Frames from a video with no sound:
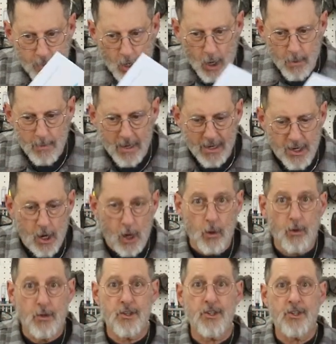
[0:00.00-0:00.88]
on my
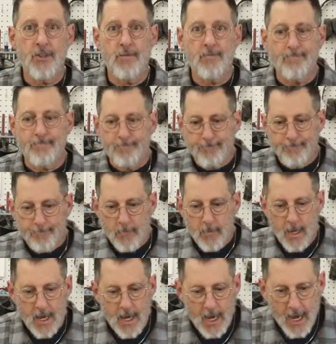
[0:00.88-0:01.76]
notes,
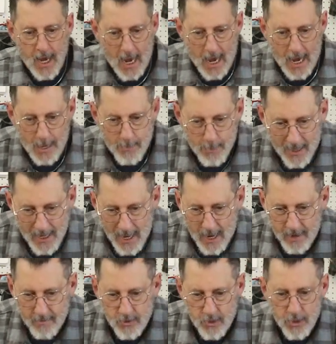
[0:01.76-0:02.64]
I've been
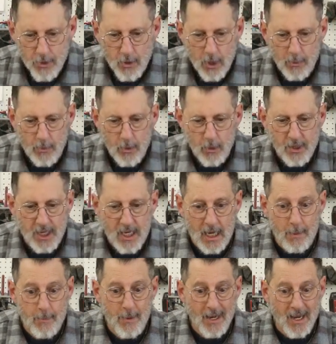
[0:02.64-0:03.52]
having trouble
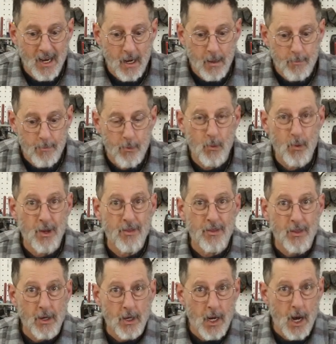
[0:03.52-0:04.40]
keeping up
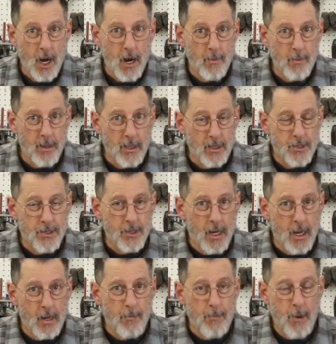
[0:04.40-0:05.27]
with the comments,
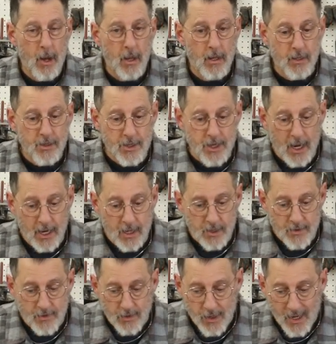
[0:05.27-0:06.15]
and I
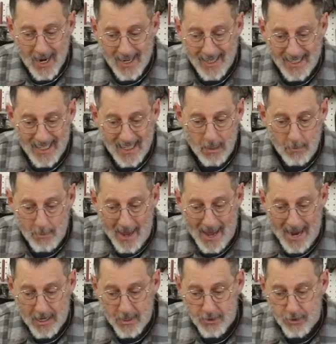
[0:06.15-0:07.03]
apologize for not getting
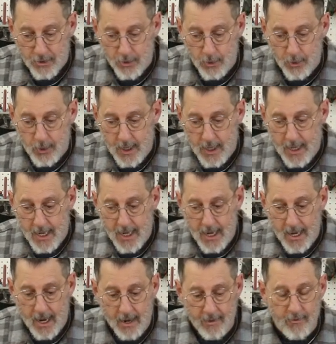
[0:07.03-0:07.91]
back to
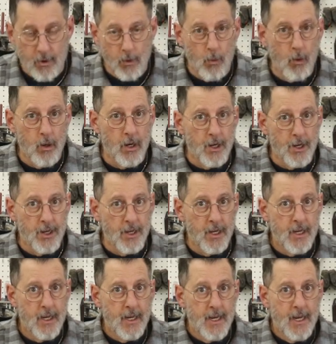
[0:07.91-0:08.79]

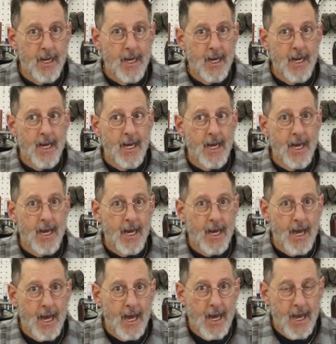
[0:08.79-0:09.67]
everyone
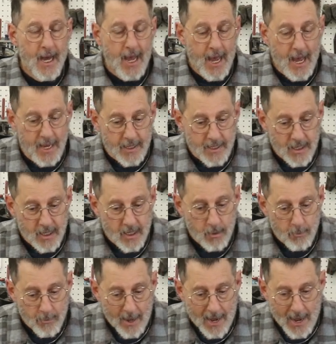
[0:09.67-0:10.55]
and
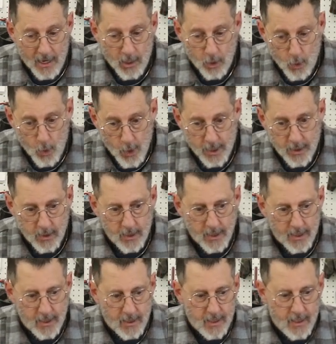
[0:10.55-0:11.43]
getting back
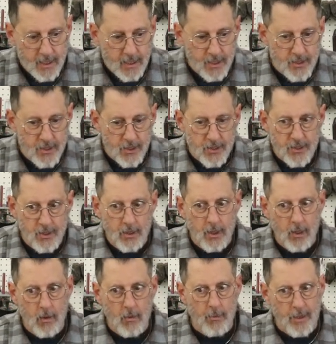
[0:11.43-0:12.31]
quickly. It's just a
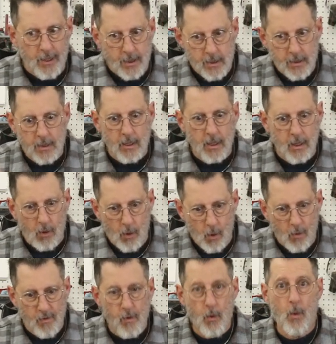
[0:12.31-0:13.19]
little bit uh,
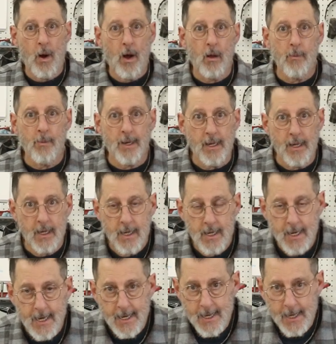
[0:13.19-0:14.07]

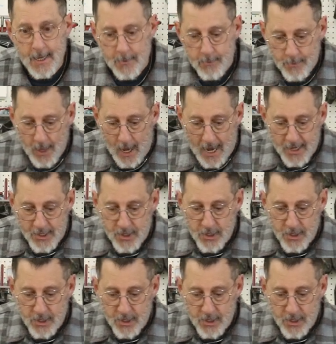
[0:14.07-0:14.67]
overwhelming. I